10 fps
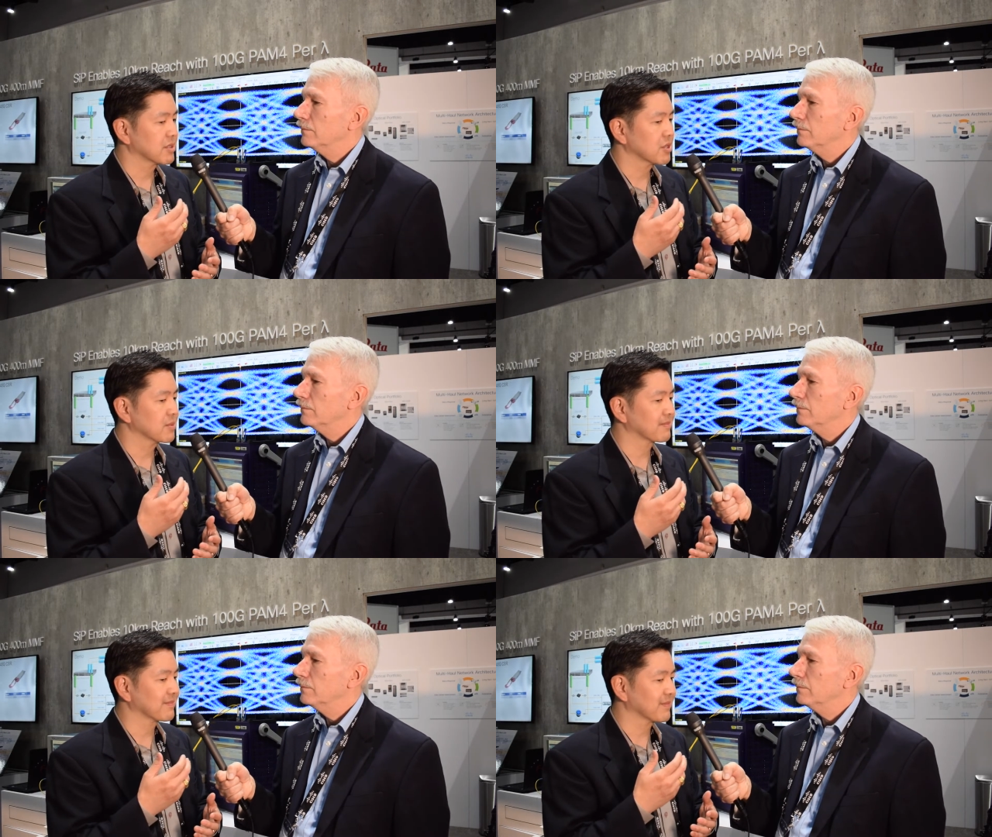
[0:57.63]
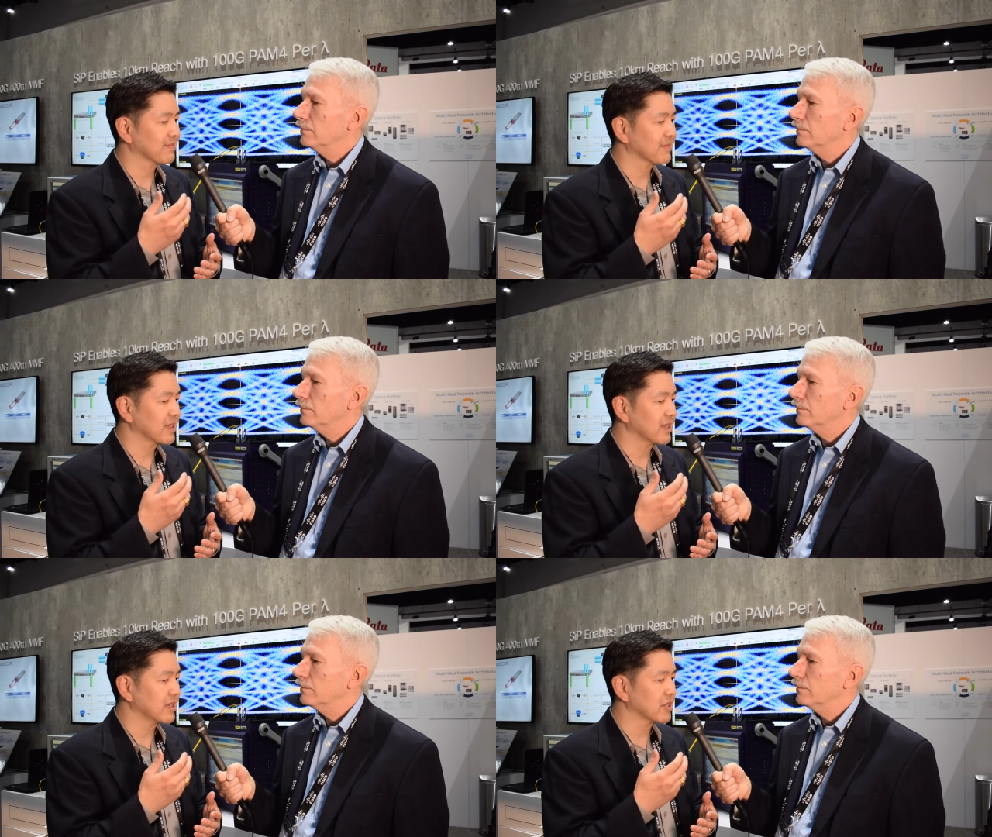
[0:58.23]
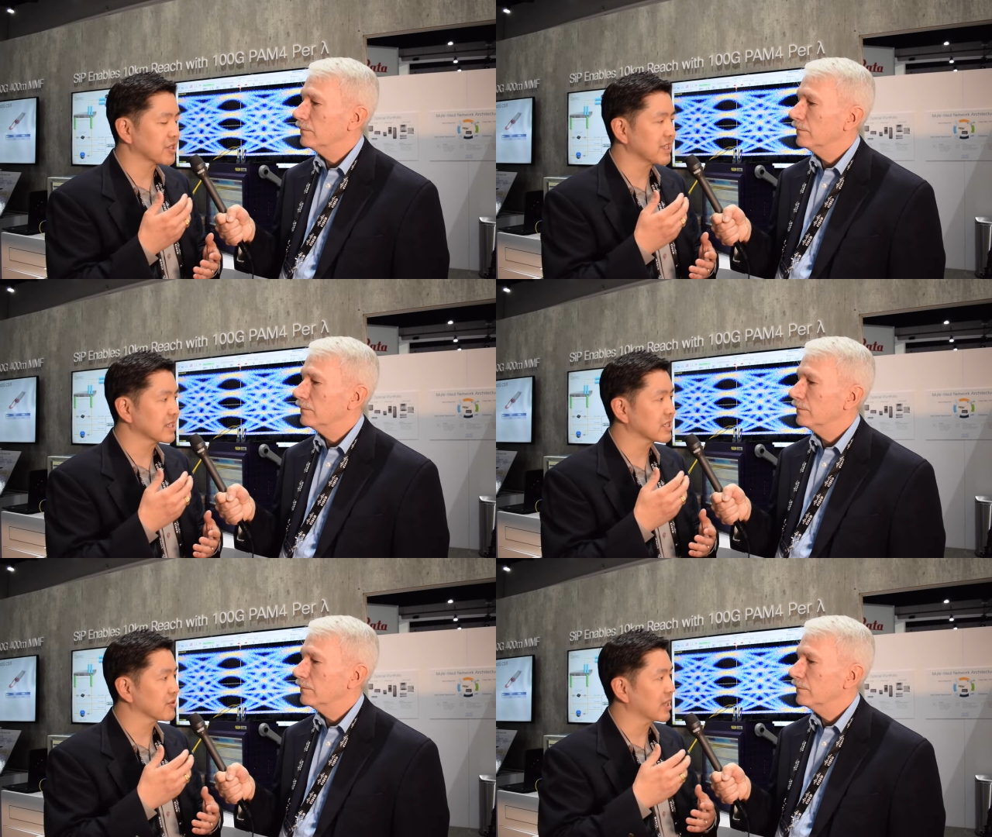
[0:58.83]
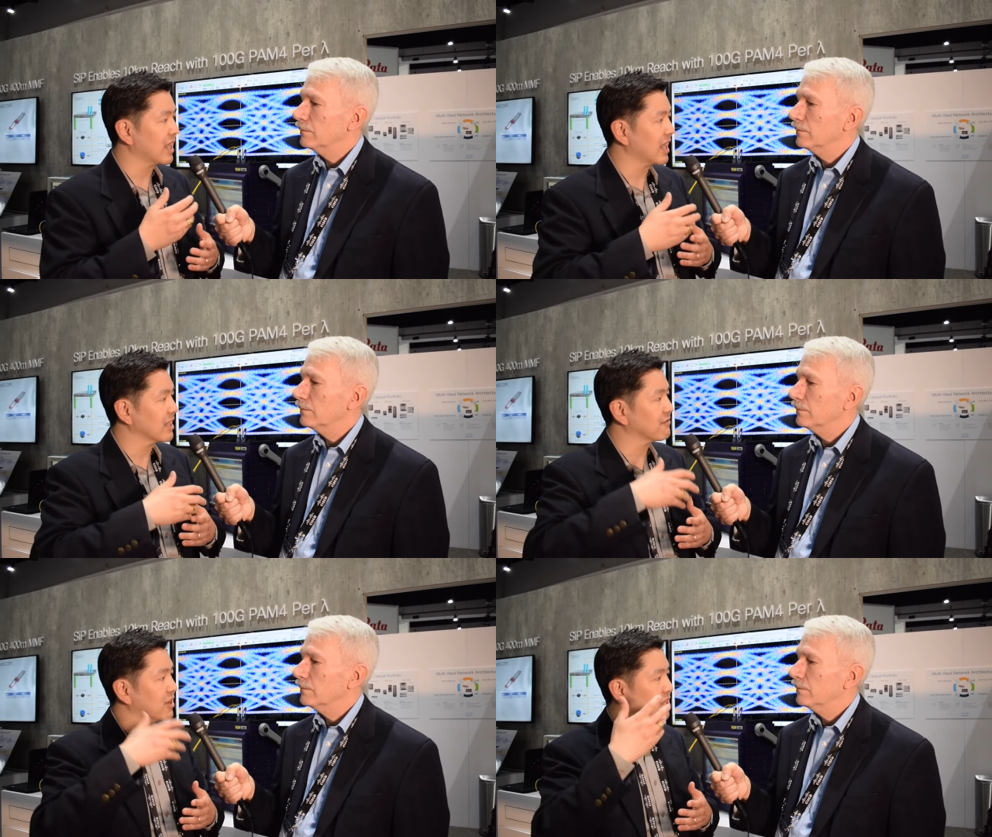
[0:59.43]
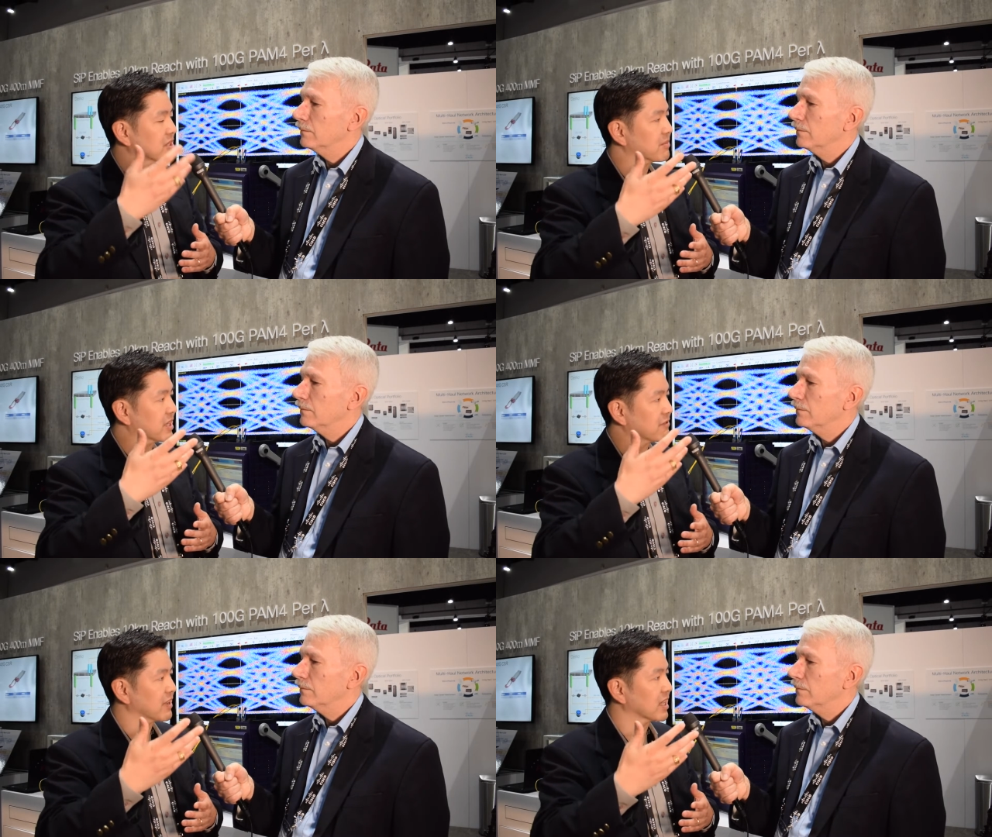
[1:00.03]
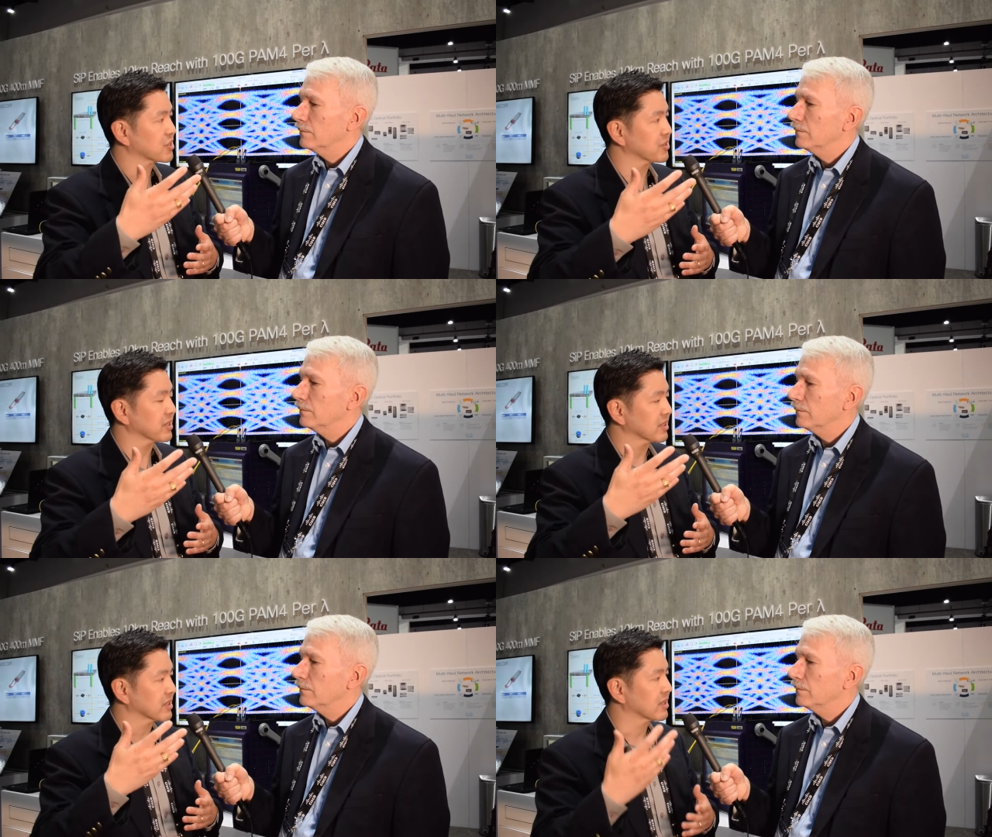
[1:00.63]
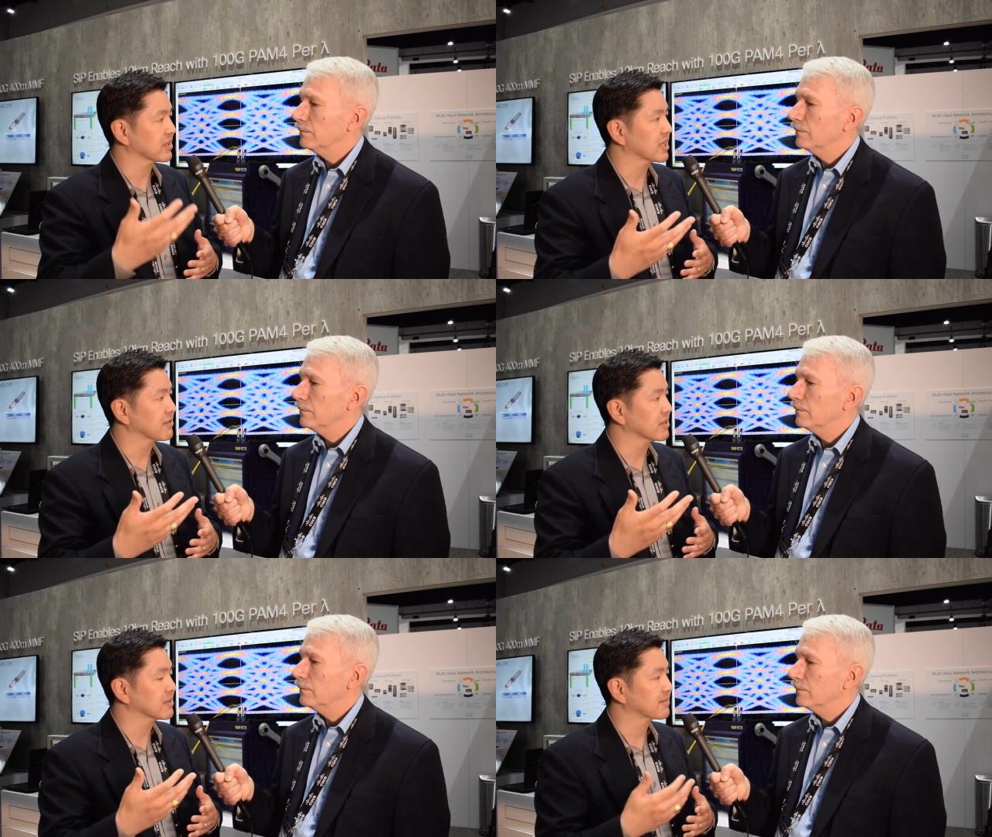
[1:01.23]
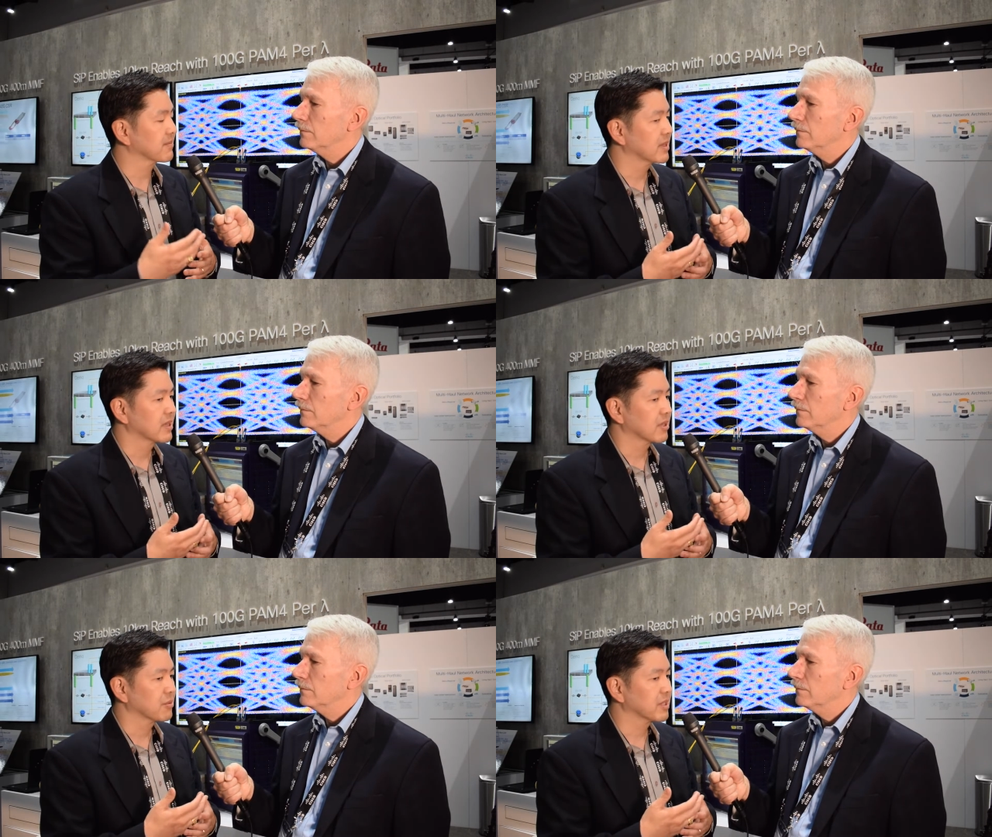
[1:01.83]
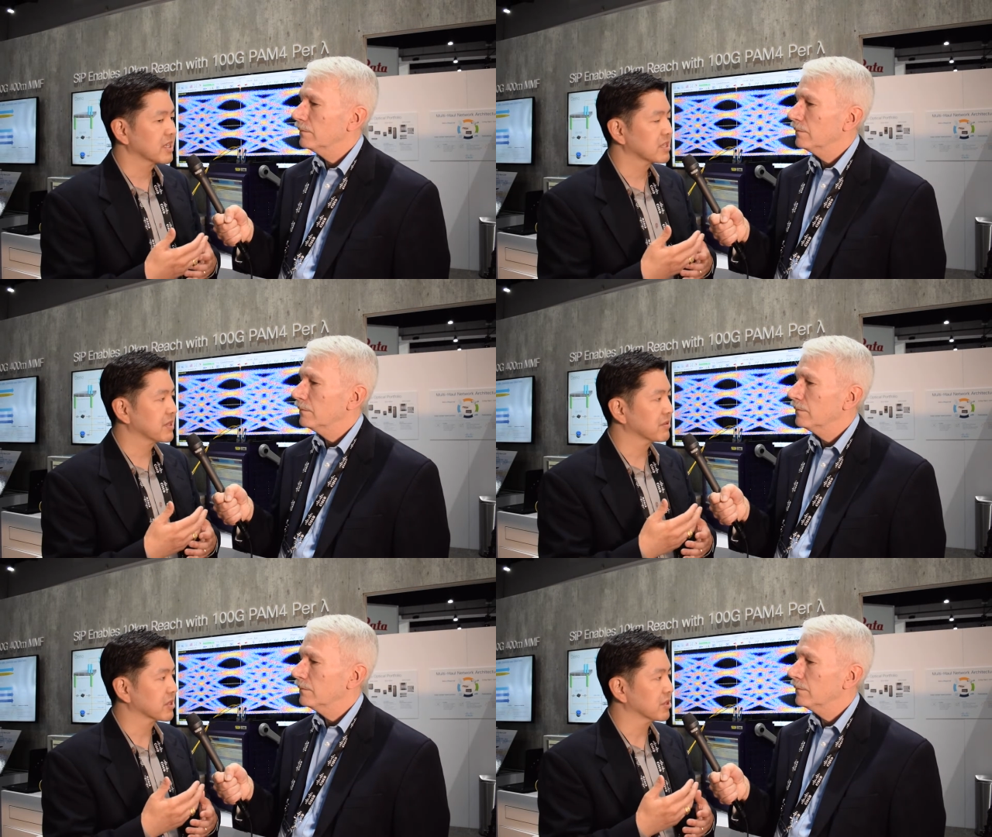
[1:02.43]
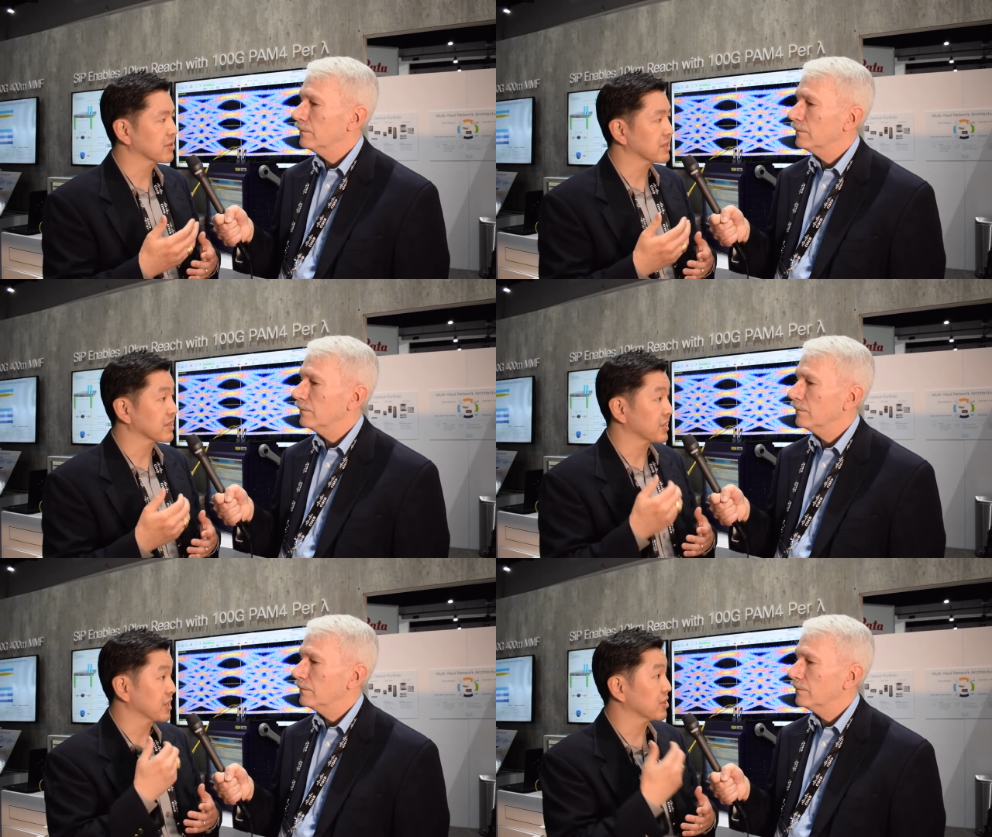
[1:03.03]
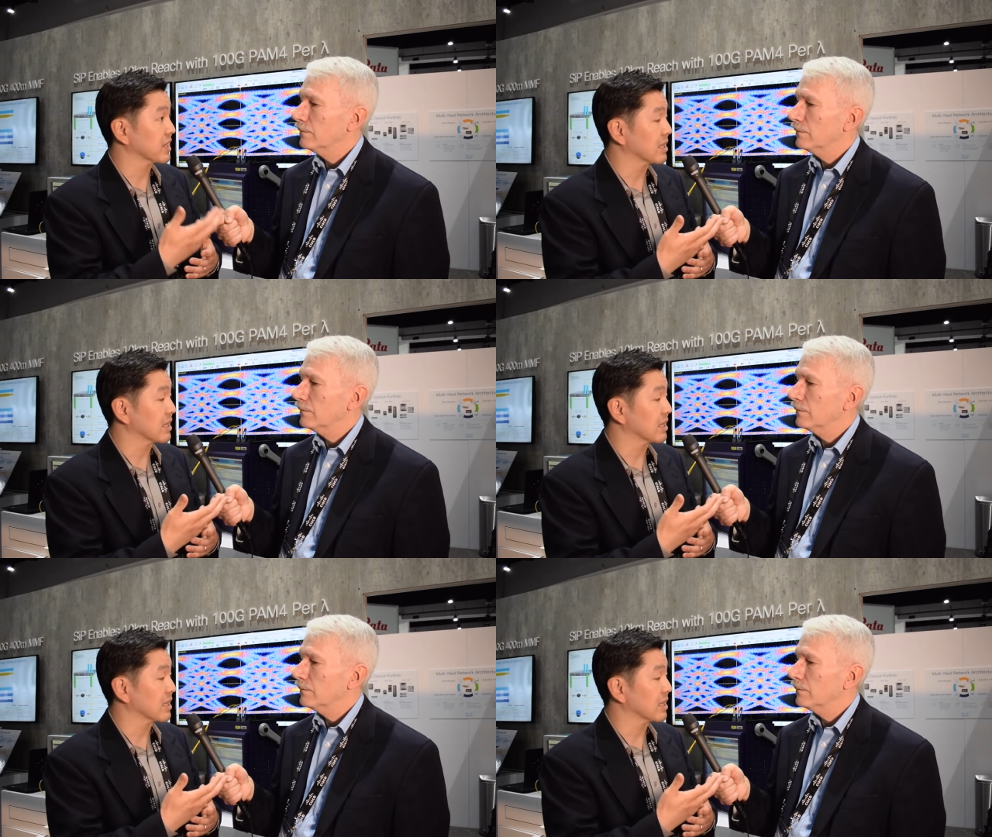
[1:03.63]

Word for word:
Speaker 1: so, you know, to get to a high volume manufacturing level, we'd like to be able to go with a single